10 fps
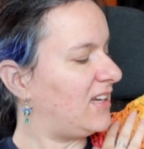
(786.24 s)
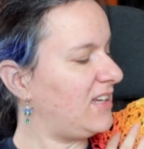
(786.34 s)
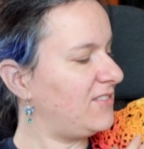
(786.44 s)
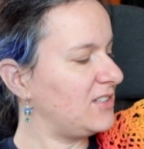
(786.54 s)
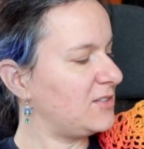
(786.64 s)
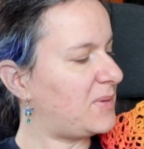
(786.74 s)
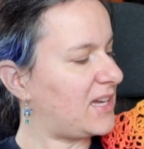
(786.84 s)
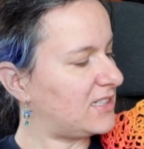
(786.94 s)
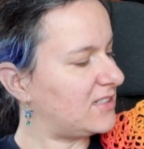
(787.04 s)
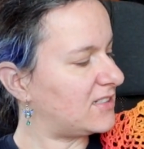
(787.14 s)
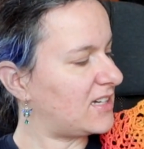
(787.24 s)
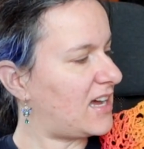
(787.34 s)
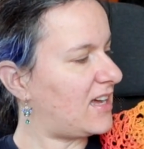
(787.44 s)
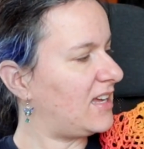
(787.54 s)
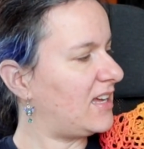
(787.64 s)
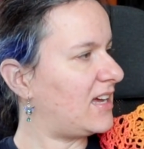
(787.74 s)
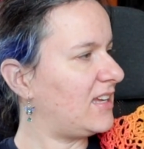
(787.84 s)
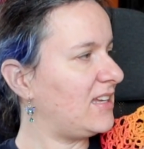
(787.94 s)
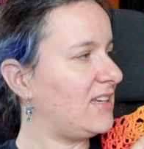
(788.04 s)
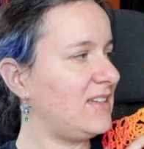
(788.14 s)
even the pattern,
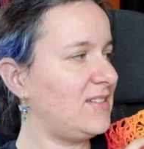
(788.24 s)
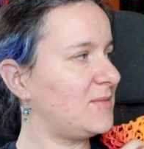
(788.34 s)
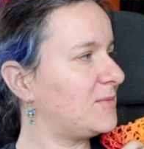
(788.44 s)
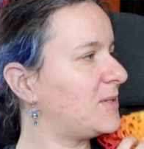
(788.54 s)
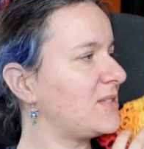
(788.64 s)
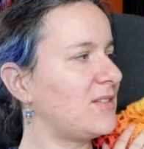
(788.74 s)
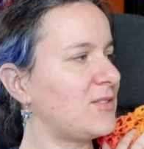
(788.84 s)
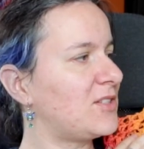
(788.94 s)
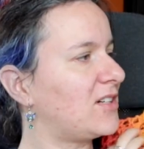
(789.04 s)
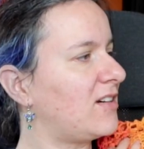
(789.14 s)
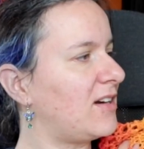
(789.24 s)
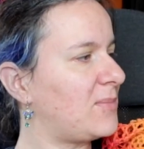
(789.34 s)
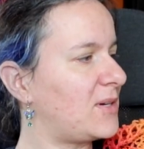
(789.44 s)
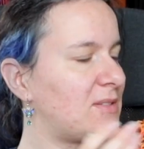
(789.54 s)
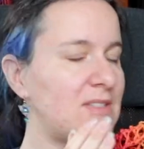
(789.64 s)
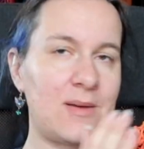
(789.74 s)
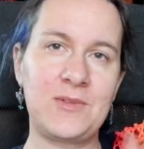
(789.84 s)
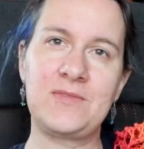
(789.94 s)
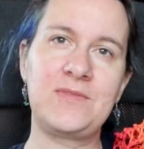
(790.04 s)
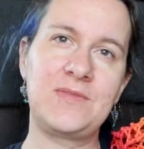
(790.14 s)
I was not sure about some
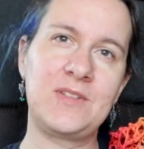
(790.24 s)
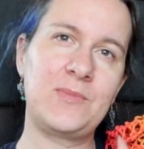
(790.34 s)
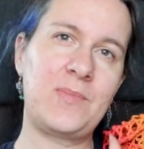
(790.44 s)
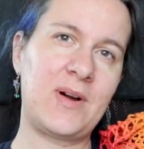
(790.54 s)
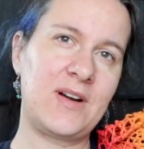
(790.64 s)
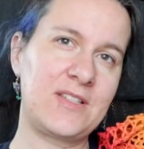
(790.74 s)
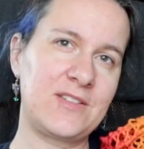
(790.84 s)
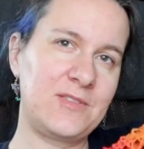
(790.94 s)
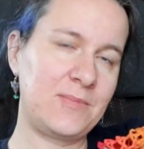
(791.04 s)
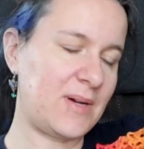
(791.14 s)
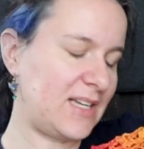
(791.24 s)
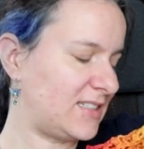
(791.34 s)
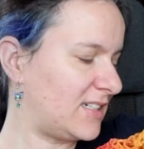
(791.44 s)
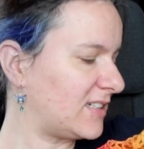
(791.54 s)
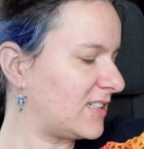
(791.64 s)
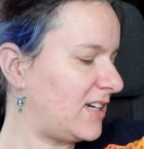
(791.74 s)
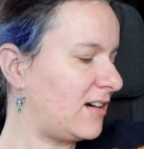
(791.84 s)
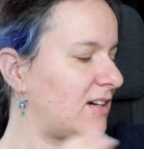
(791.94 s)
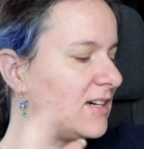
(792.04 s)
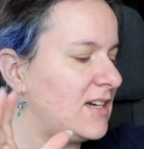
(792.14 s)
of the parts of the pattern.
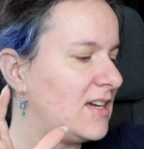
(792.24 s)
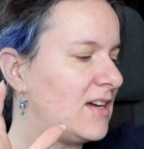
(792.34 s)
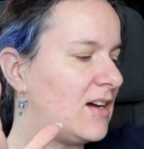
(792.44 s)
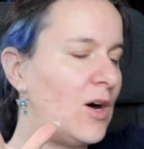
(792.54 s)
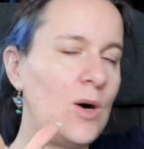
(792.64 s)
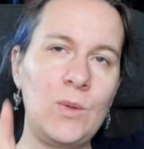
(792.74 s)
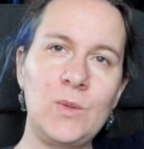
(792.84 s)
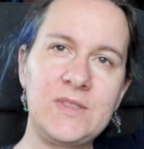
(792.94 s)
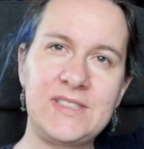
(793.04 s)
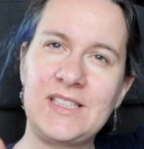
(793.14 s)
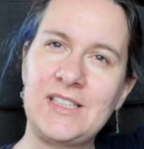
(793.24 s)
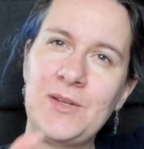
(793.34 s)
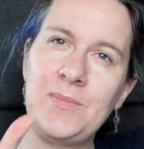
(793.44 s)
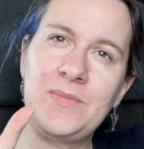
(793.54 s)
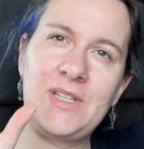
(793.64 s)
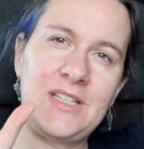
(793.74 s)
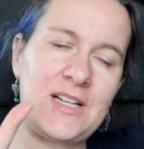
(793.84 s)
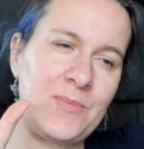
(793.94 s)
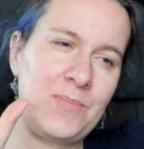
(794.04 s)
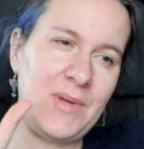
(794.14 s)
There are holes that
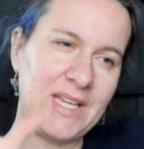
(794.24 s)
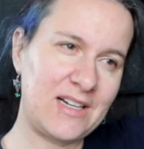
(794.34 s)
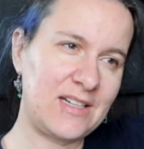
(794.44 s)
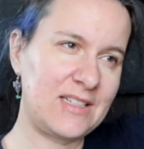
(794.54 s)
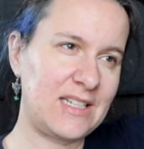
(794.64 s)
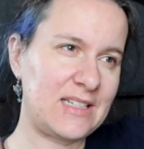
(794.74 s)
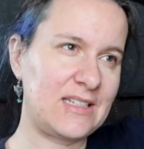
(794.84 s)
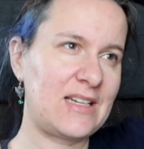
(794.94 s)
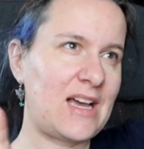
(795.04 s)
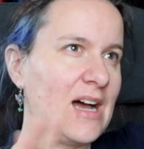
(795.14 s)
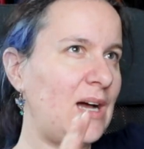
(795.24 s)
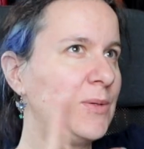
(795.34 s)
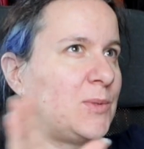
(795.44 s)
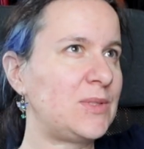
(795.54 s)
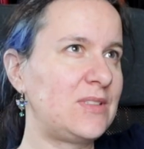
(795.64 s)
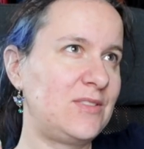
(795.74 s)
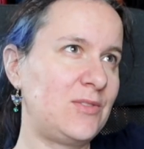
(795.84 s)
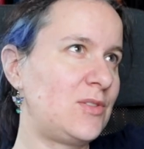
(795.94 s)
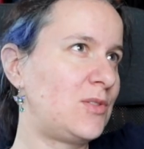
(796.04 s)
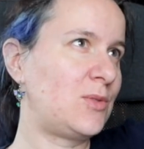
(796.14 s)
are bigger than I would
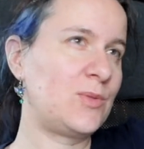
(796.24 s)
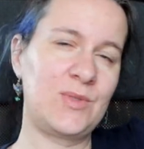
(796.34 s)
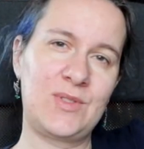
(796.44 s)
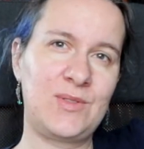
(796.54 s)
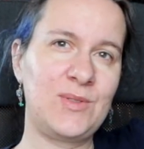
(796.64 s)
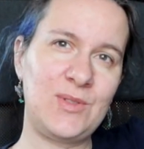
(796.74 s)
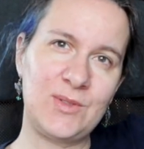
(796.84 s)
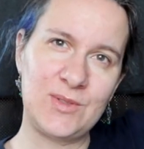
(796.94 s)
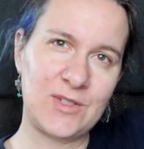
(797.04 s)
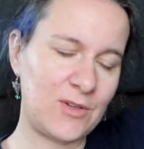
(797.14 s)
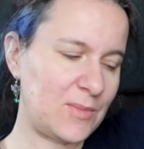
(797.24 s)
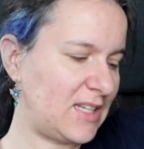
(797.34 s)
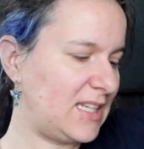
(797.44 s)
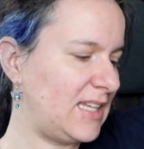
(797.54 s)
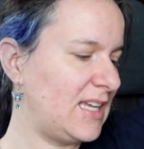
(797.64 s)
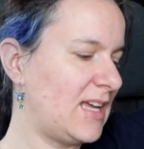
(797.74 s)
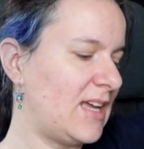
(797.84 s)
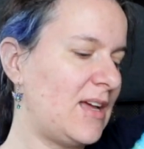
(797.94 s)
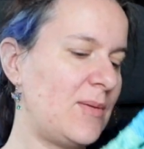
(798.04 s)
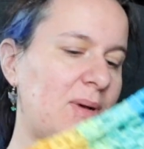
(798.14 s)
choose to do normally,
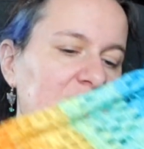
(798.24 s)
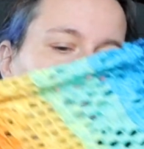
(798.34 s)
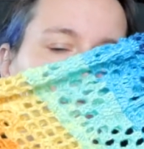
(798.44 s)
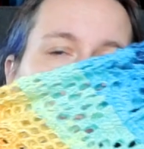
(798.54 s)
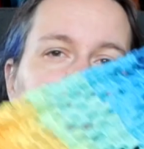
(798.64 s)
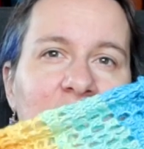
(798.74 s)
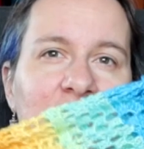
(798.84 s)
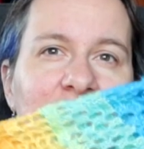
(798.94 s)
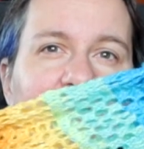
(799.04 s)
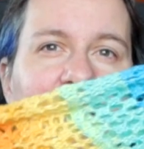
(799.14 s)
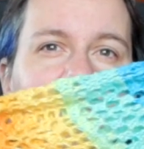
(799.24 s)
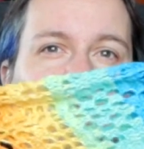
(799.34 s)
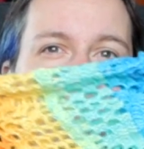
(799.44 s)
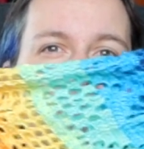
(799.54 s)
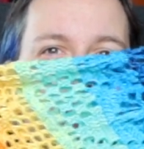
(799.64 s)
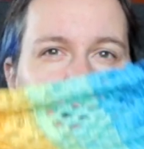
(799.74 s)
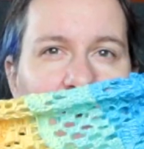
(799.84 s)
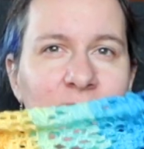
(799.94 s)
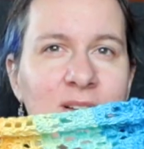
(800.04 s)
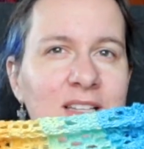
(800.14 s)
but in the end, for
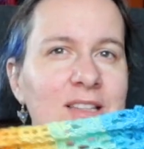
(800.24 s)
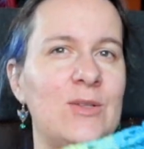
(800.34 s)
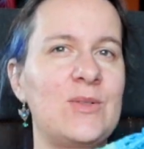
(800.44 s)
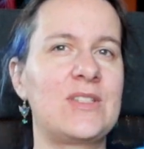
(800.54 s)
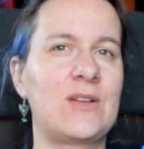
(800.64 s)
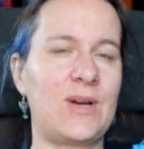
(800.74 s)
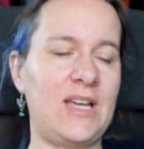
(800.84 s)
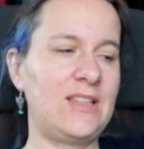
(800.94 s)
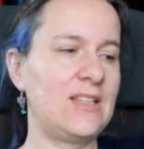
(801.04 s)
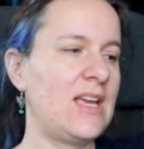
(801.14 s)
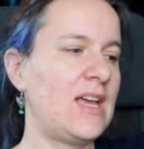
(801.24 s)
now, it looks great.